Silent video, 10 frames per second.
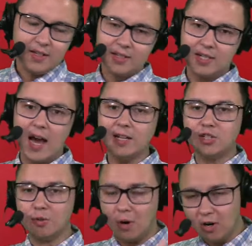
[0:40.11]
It's not
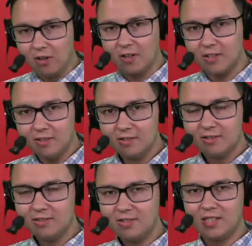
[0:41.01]
too early
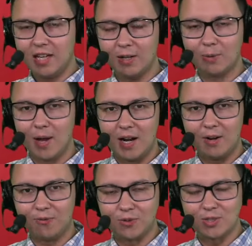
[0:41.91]
to get ready
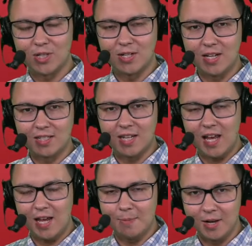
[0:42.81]
for Sunday's
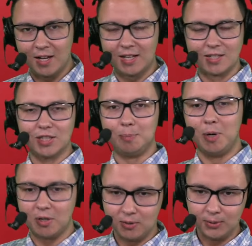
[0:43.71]
game against the
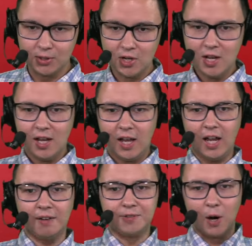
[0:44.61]
Bengals.
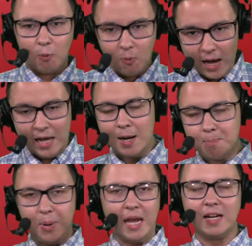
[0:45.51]
If you want to
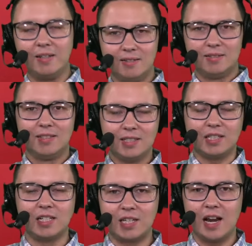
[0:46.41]
beat
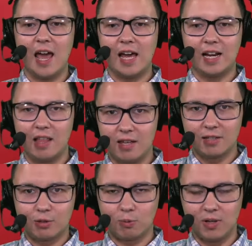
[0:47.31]
Cincinnati
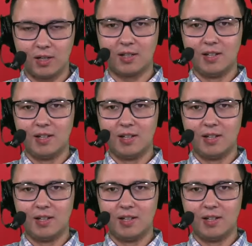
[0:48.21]
this week,